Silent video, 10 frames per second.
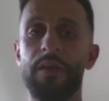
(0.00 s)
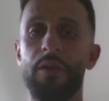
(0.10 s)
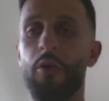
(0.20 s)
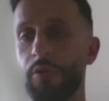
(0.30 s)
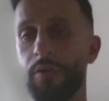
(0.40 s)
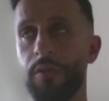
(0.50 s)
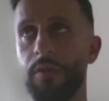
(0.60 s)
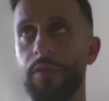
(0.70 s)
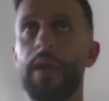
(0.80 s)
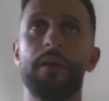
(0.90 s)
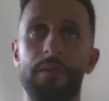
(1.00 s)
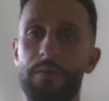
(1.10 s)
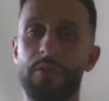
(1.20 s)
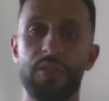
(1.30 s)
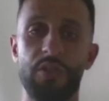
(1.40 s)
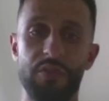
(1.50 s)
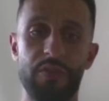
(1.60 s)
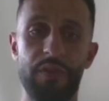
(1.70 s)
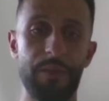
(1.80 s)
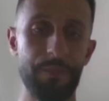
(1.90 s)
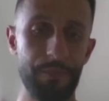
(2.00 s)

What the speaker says: Or yeah, just those three.